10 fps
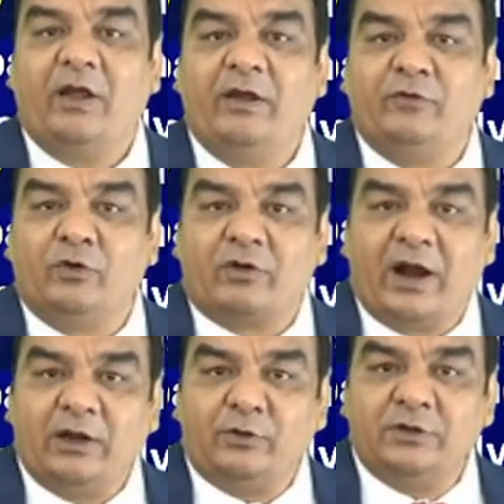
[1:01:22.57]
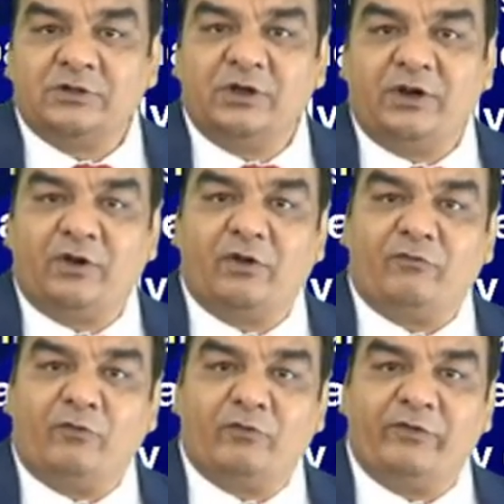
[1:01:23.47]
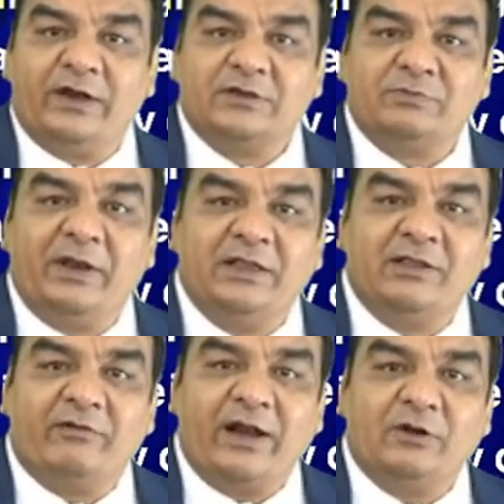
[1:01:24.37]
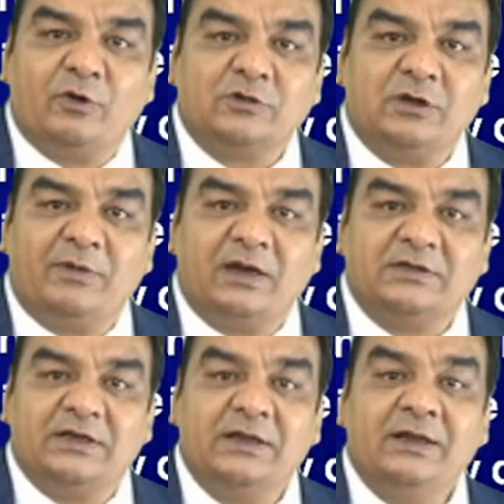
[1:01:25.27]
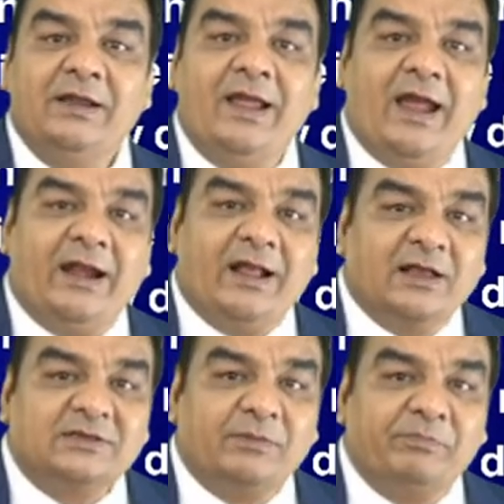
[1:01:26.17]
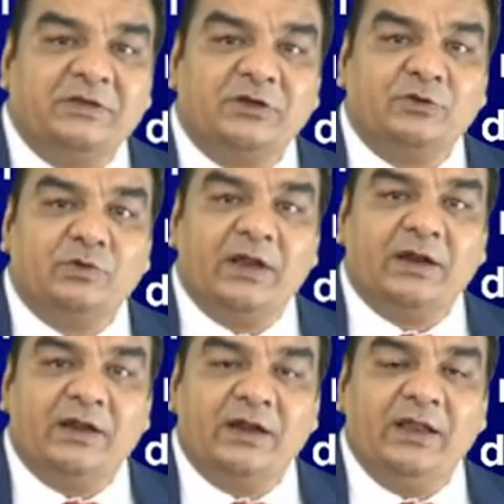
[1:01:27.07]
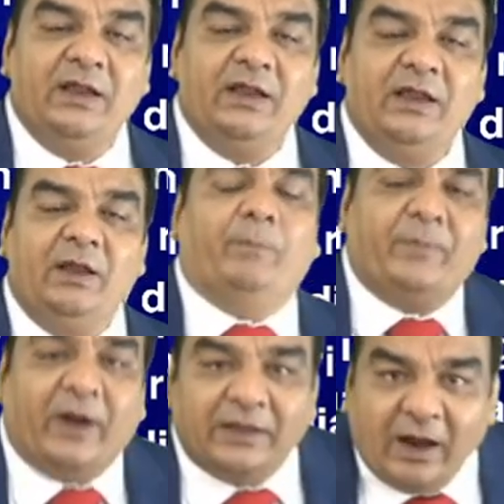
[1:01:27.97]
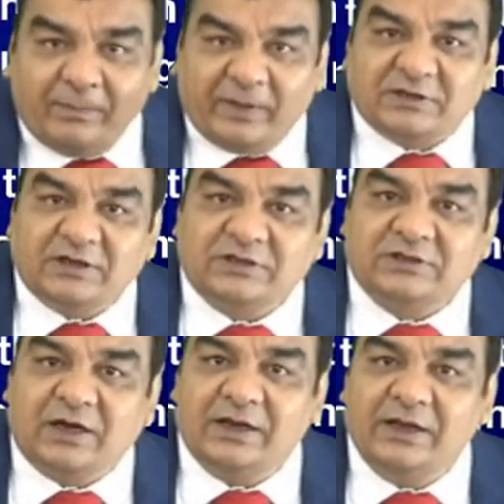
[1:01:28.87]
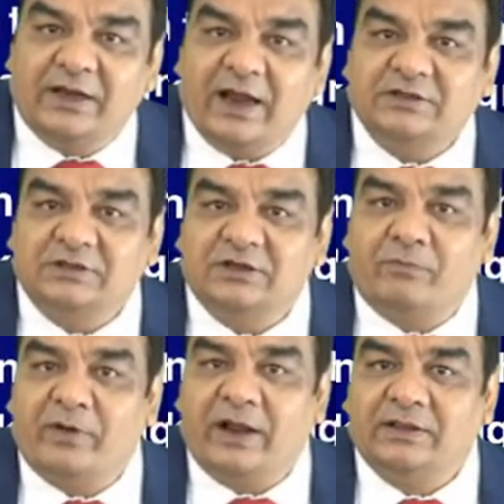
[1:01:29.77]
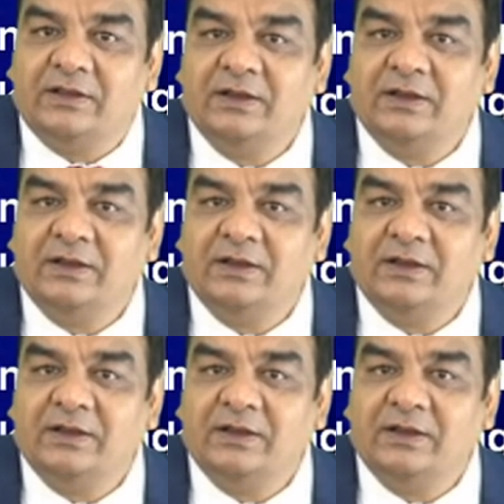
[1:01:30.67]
if you try to insinuate your four fingers beneath the right costal margin and ask the patient to take a deep breath, patient suddenly catches her breath.